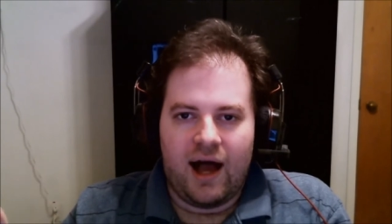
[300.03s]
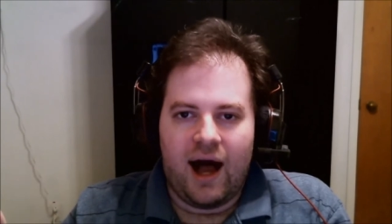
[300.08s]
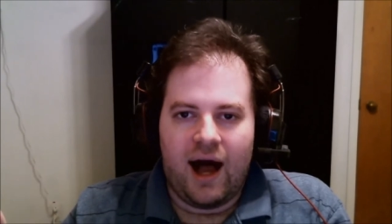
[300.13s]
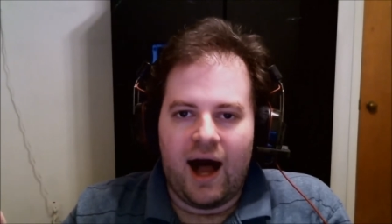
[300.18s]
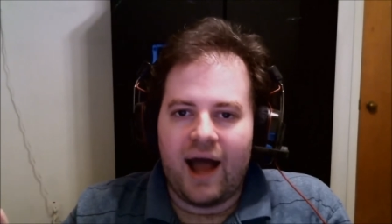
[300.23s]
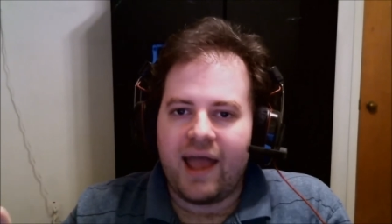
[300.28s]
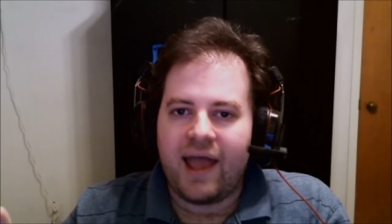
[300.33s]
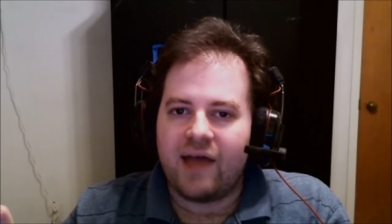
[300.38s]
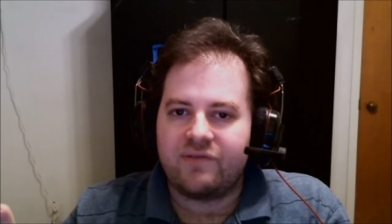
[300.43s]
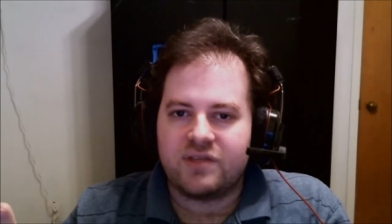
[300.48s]

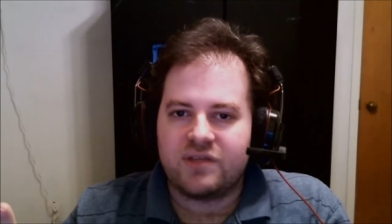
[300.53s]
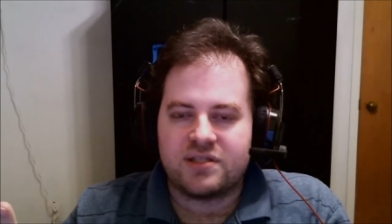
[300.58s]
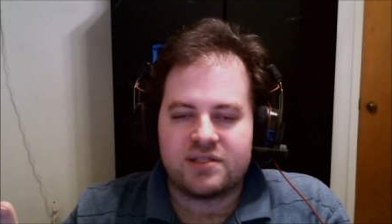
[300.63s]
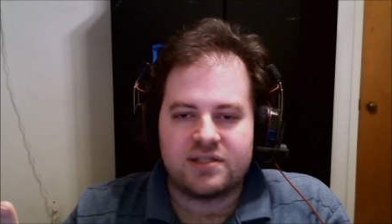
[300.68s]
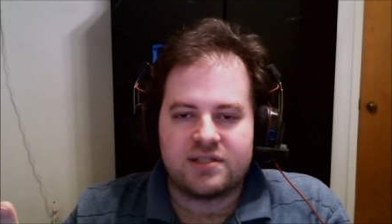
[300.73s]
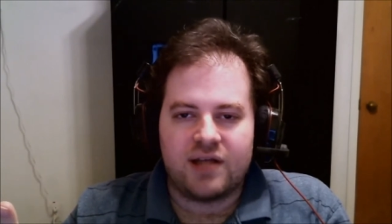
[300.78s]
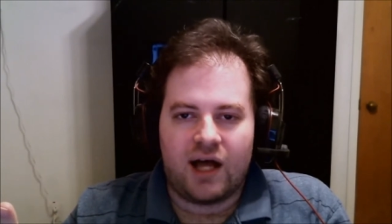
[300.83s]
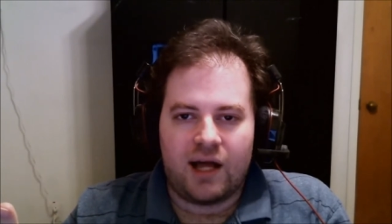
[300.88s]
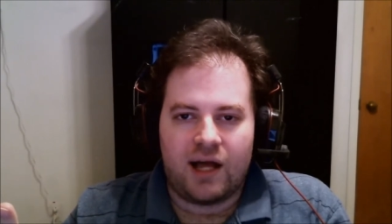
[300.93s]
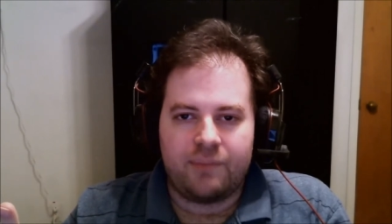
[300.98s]
I have to
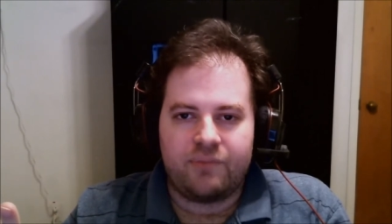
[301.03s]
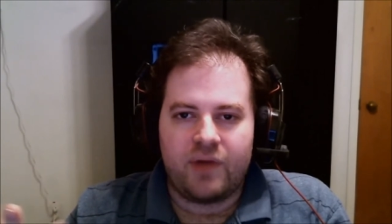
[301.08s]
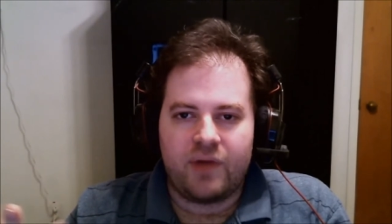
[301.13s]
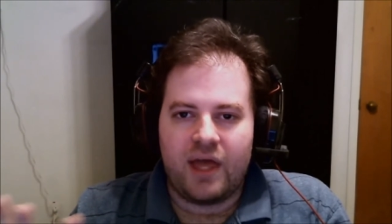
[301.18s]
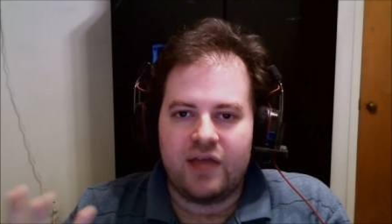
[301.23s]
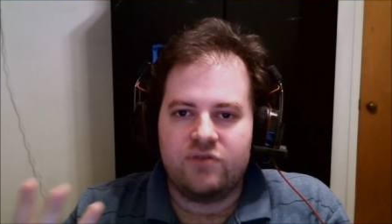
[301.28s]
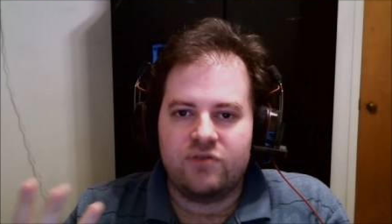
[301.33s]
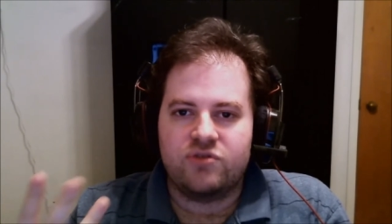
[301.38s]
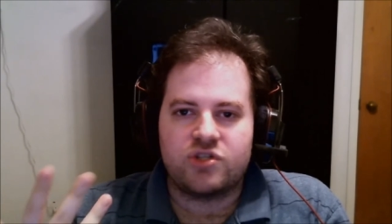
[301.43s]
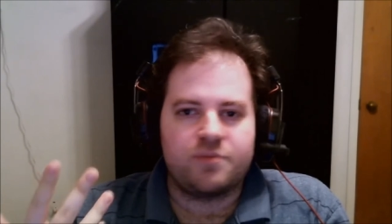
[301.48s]
stop
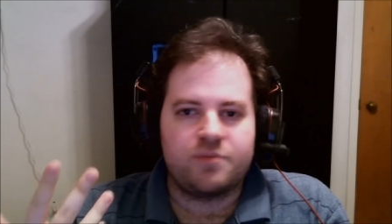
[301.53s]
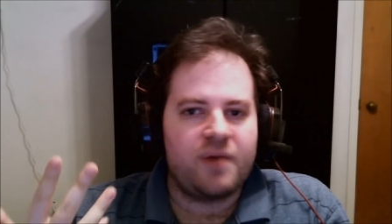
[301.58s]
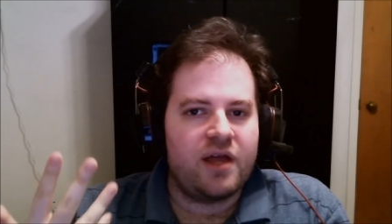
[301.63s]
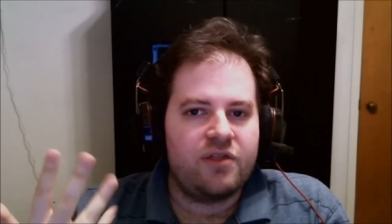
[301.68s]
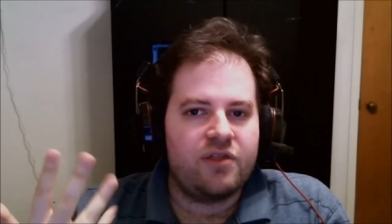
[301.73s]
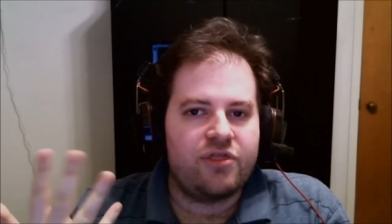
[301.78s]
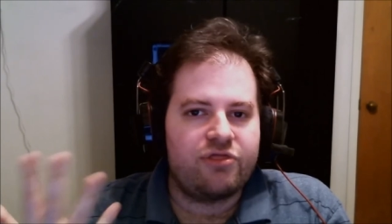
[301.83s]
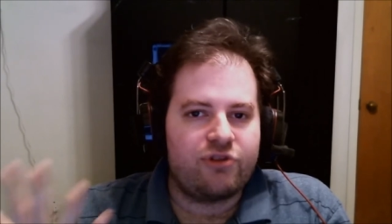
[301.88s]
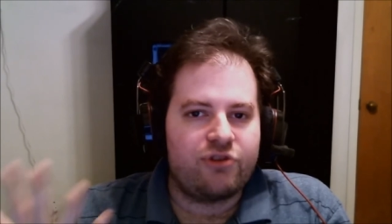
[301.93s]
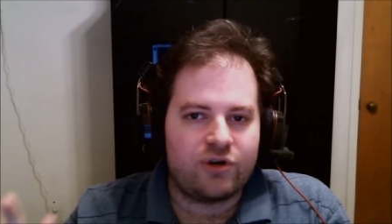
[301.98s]
and
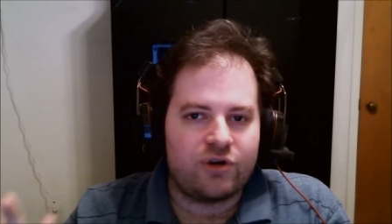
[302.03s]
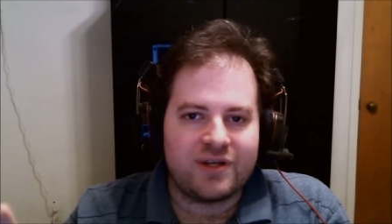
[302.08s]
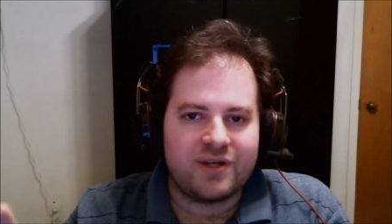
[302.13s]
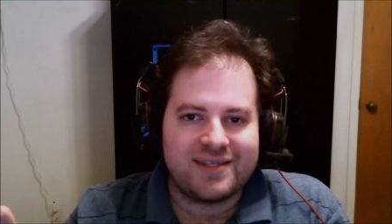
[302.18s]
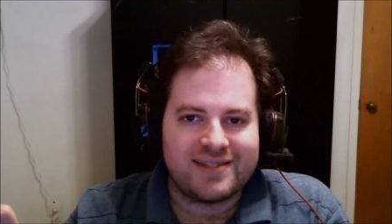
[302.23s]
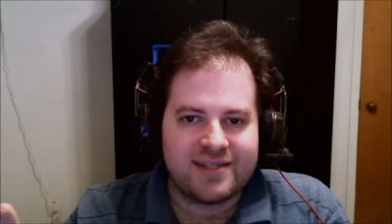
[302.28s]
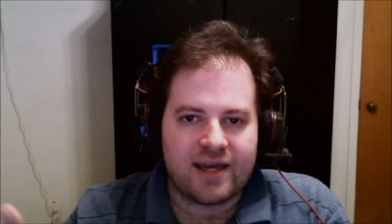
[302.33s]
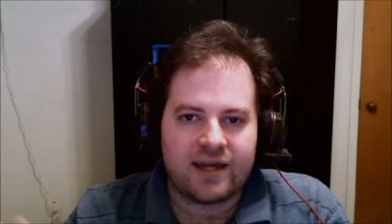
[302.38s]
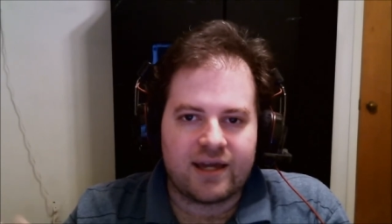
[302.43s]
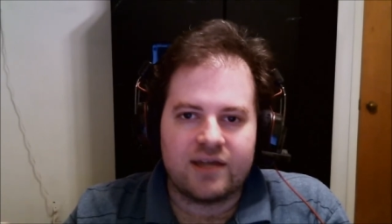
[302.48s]
spend 30
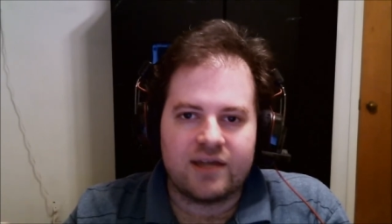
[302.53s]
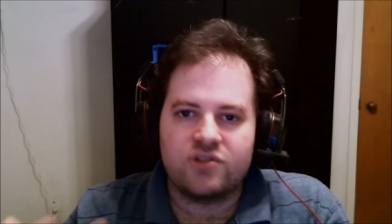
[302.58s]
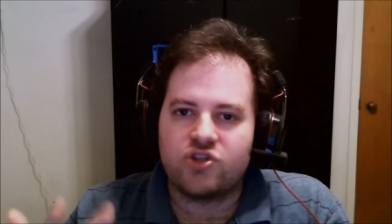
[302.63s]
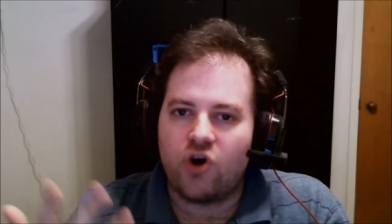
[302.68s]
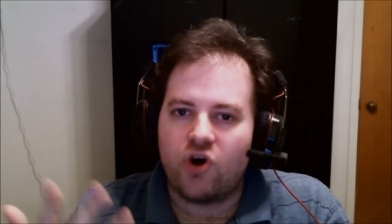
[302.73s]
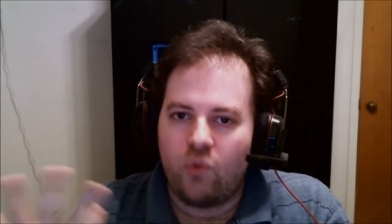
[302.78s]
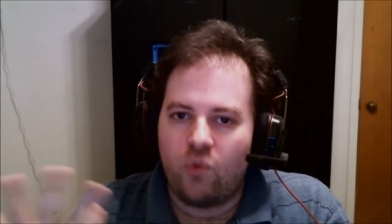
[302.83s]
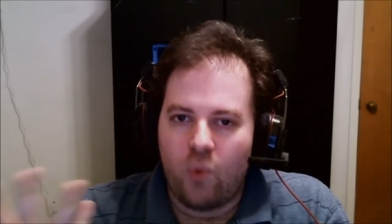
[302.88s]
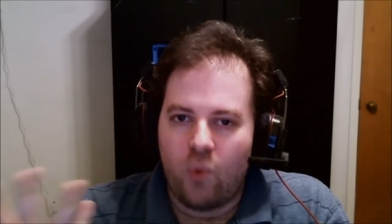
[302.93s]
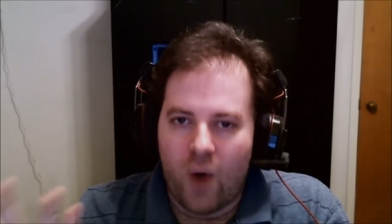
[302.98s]
seconds
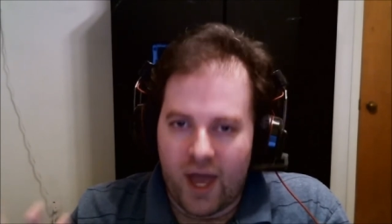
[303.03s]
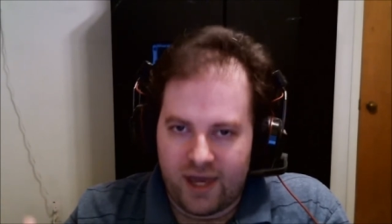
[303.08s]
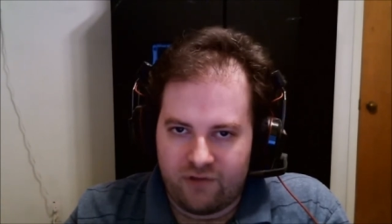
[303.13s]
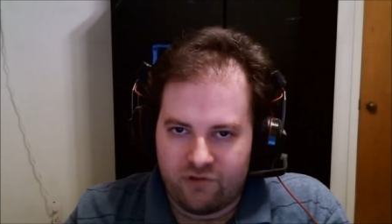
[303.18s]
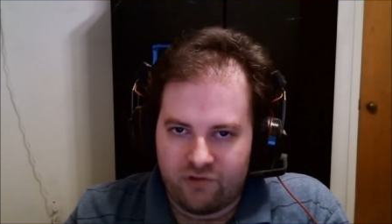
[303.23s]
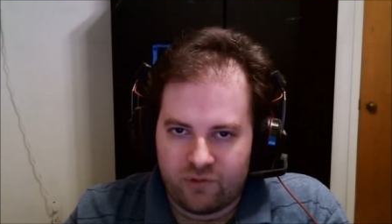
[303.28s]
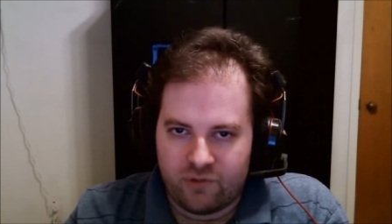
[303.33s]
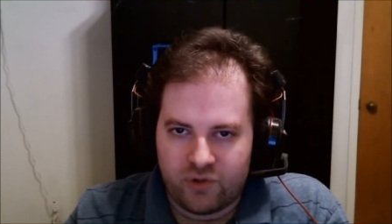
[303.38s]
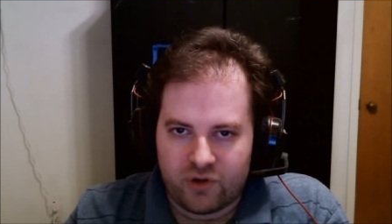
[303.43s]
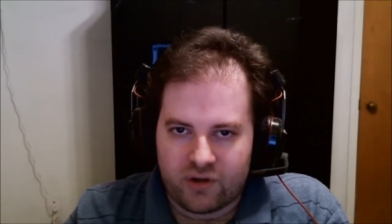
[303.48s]
away
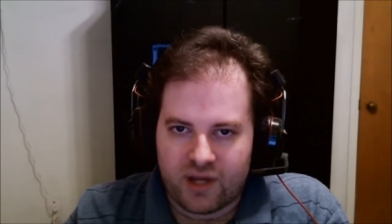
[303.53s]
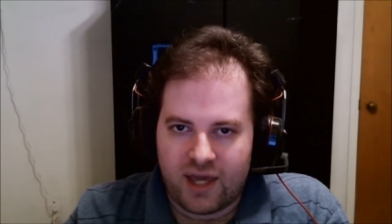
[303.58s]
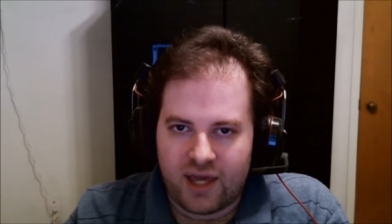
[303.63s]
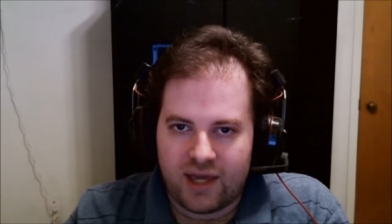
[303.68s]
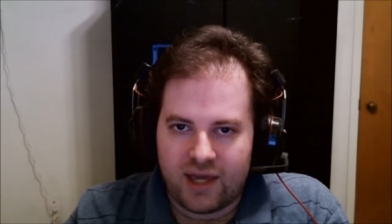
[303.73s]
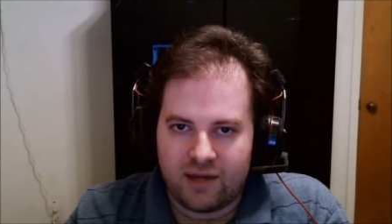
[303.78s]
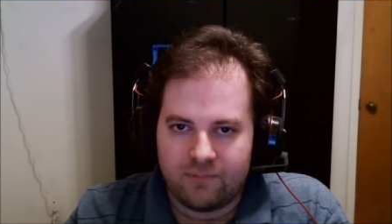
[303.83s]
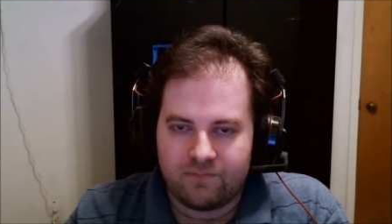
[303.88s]
from your game.